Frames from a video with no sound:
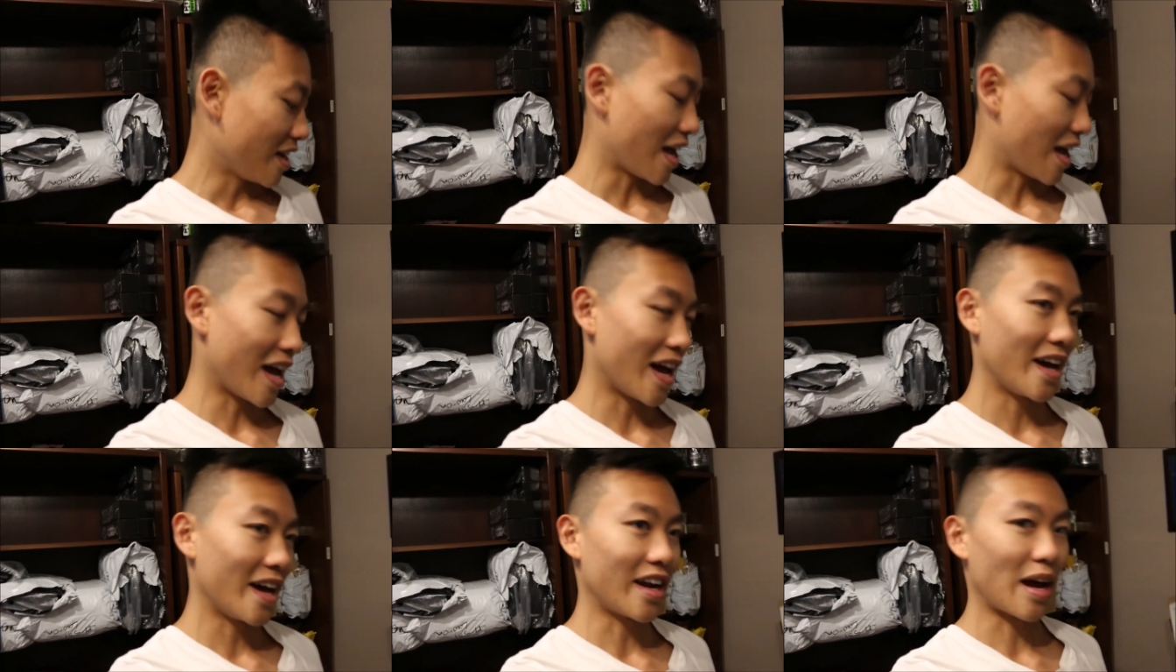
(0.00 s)

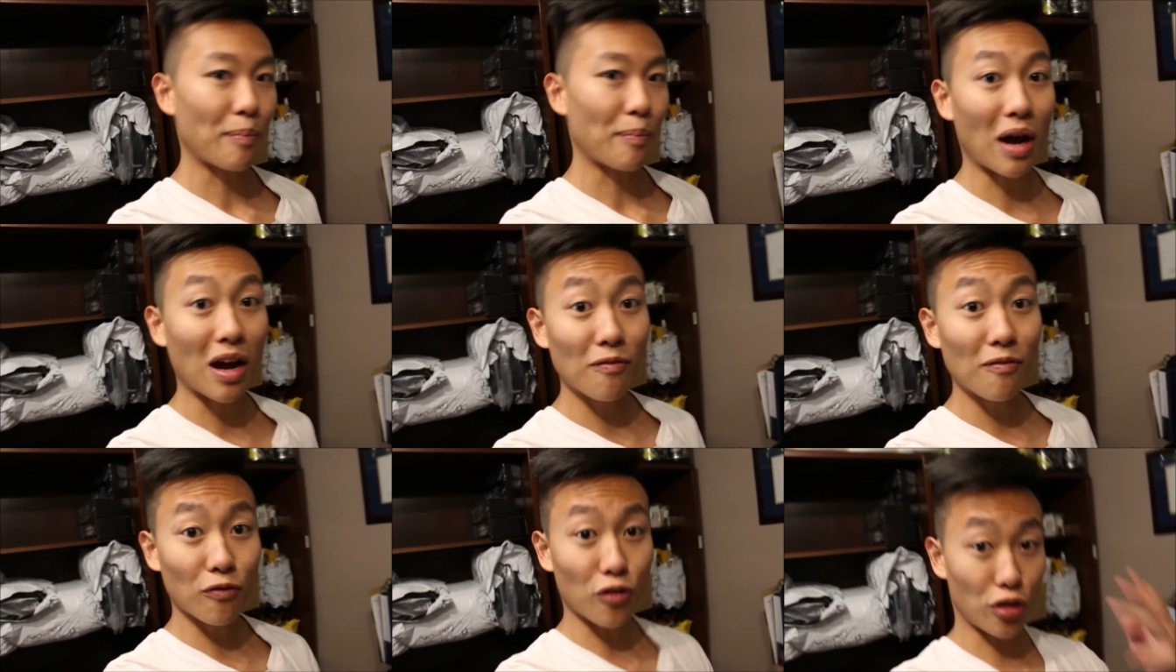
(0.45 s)
And I
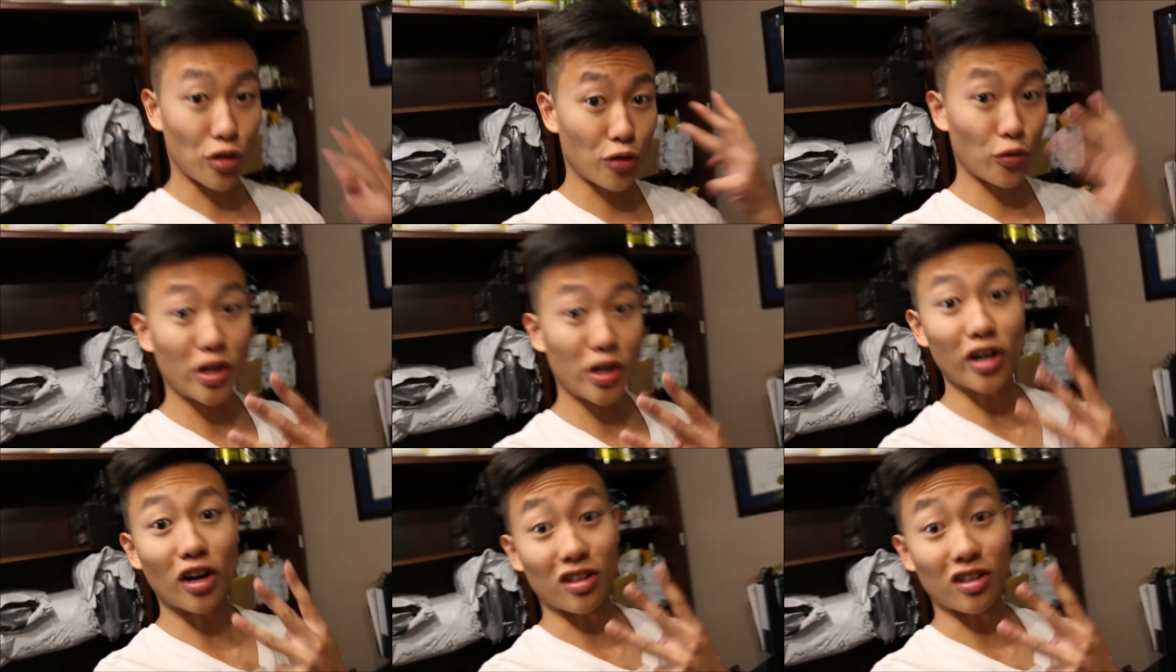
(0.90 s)
buy them for
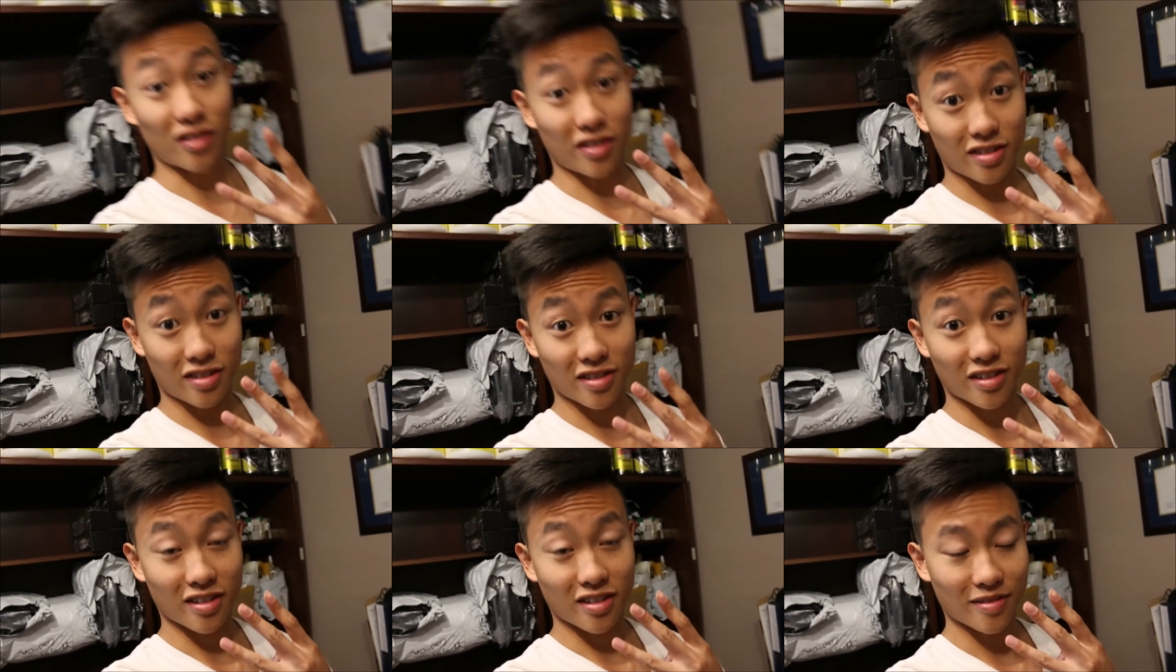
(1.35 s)
three
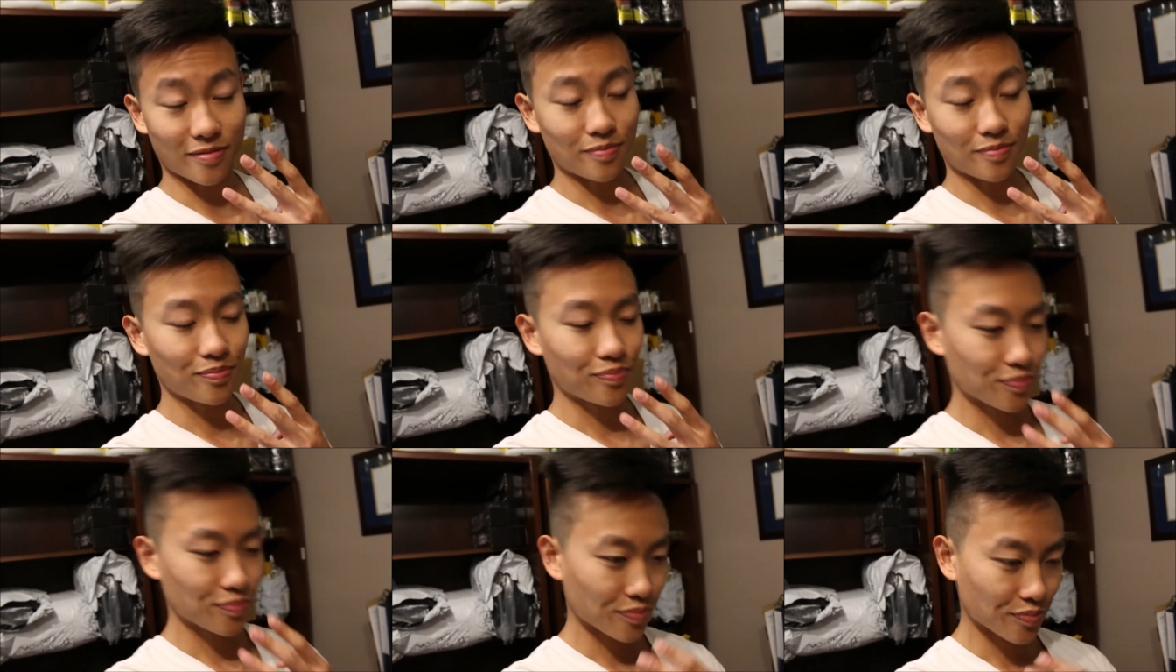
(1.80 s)
dollars.
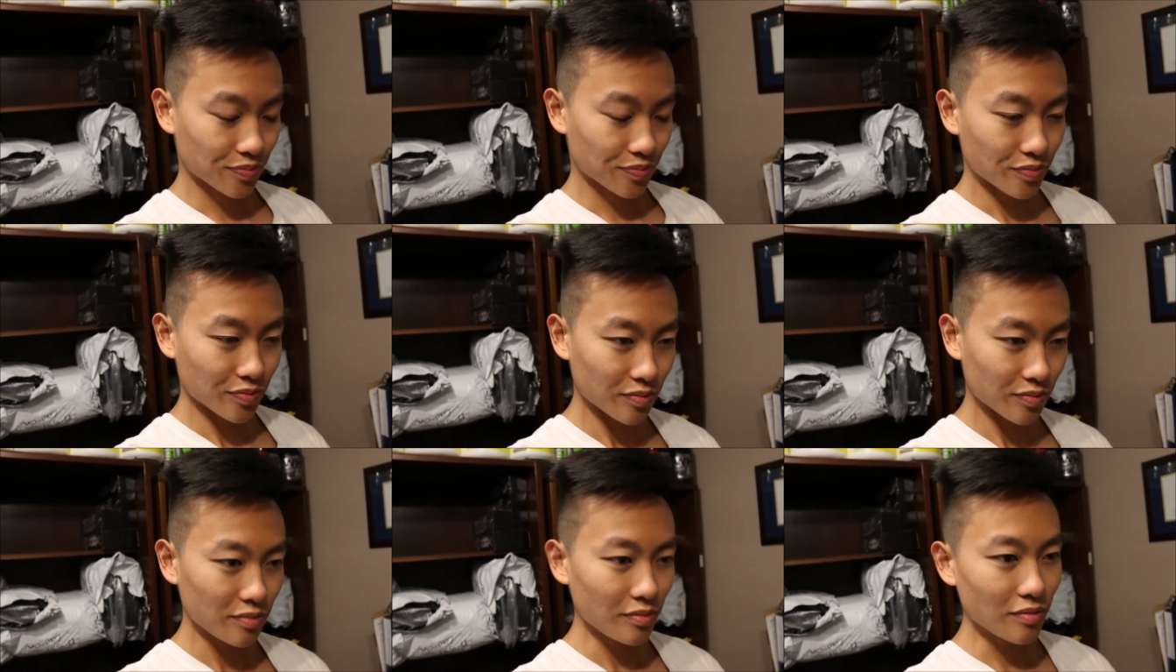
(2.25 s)

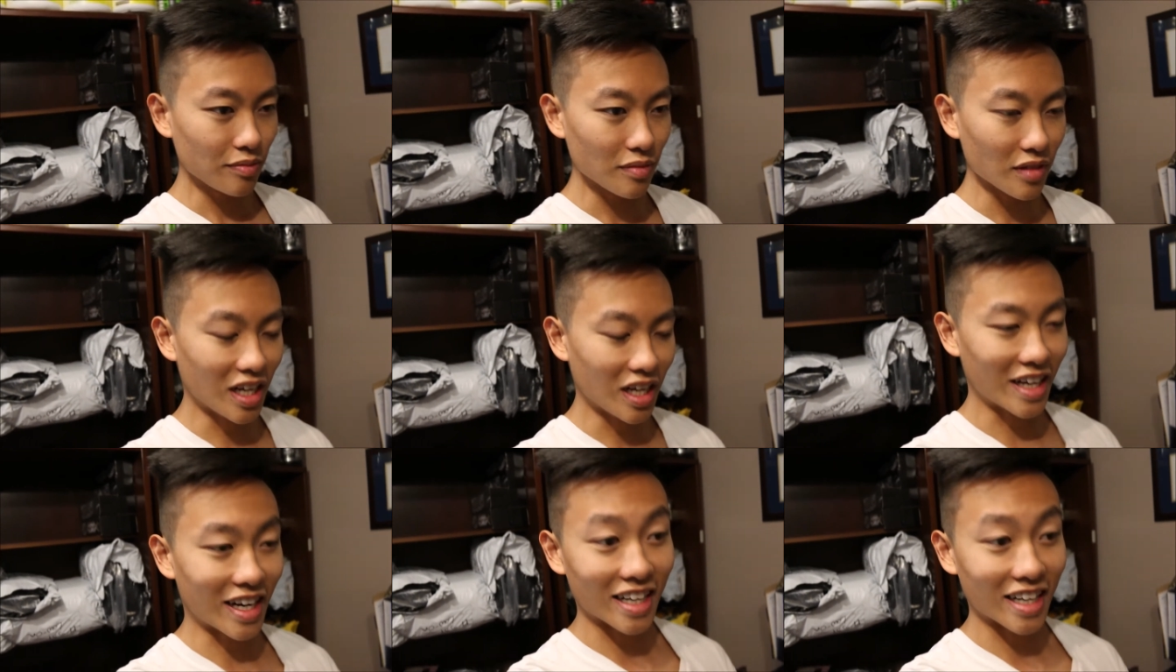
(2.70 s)

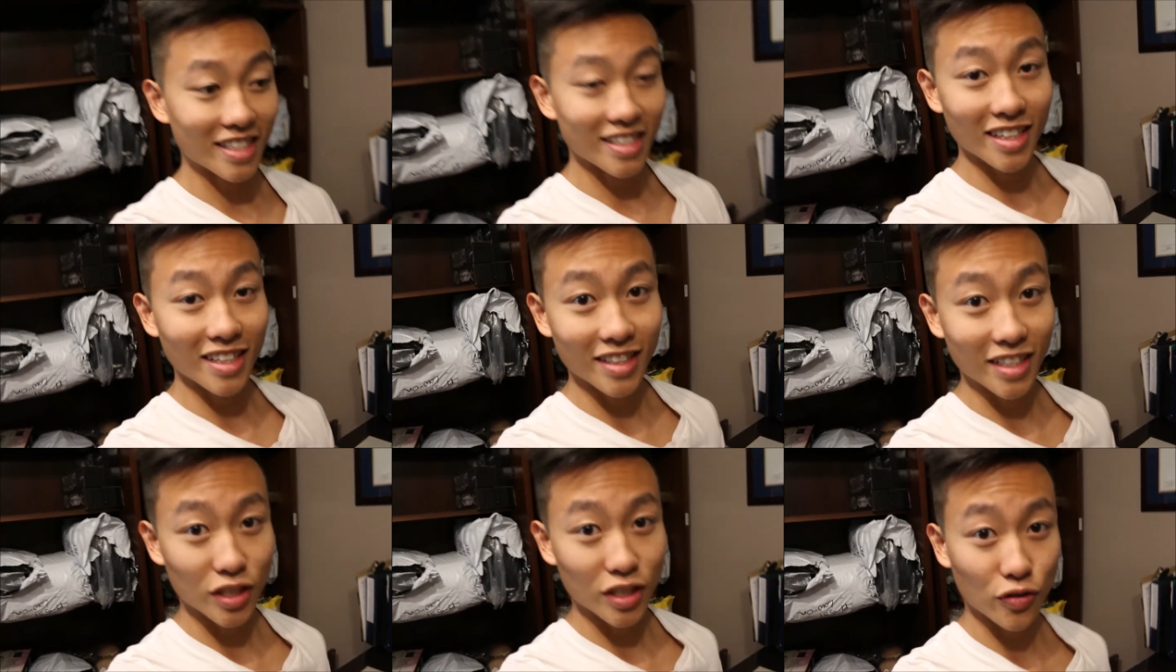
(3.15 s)
And I
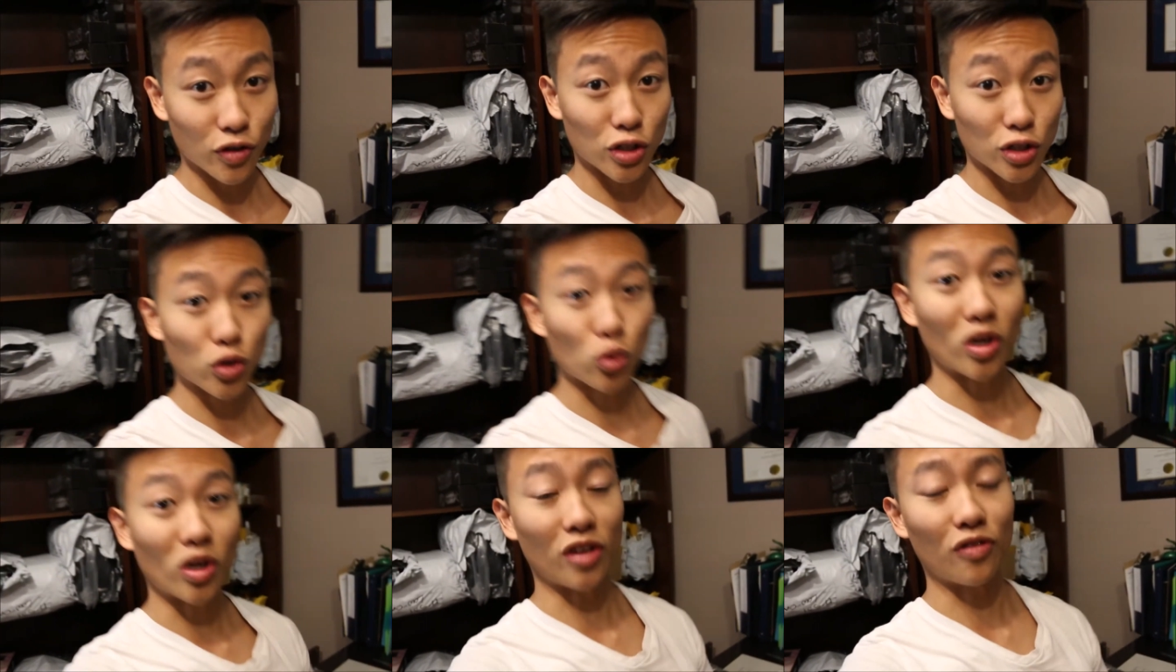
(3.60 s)
sell these for
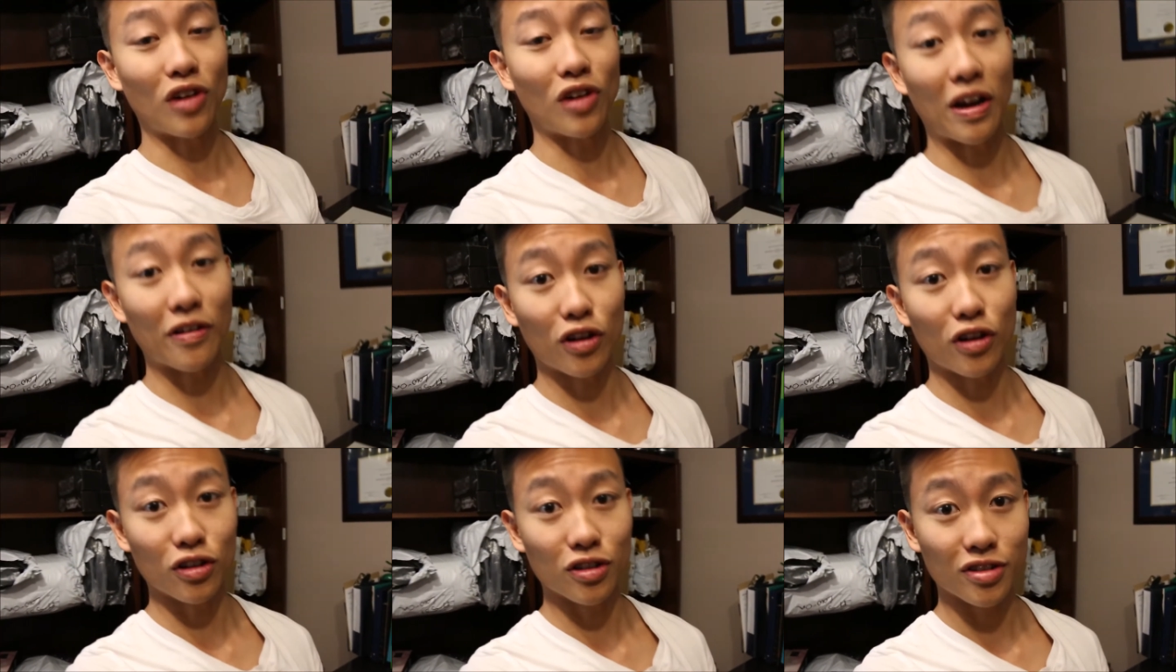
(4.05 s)

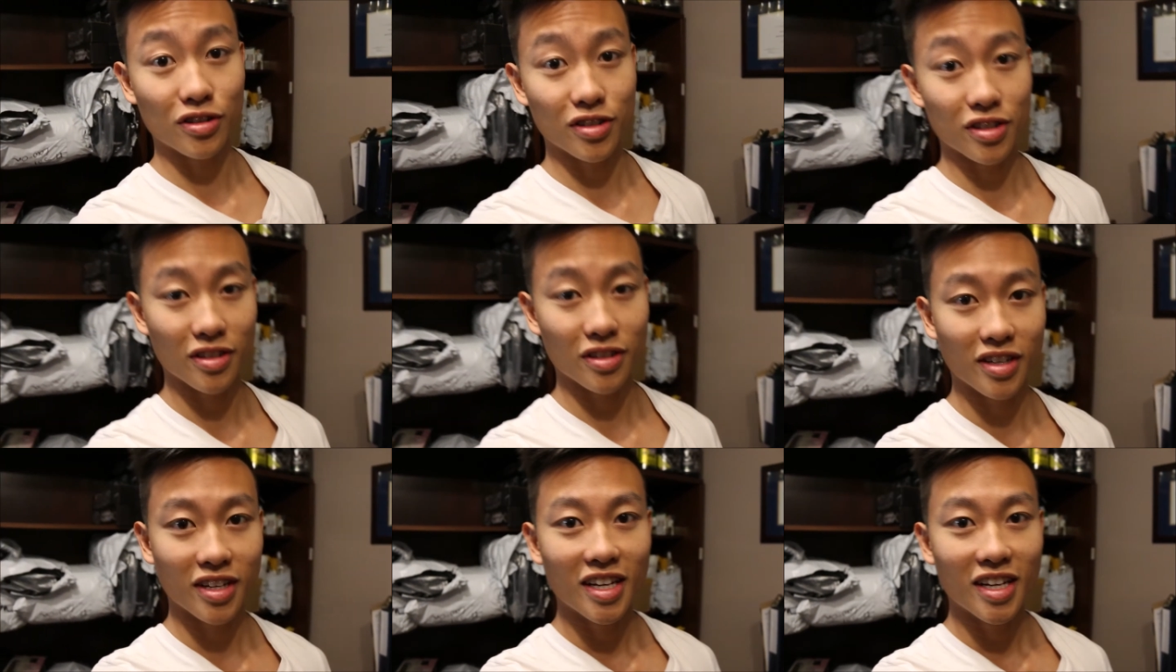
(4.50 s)
twenty-five dollars.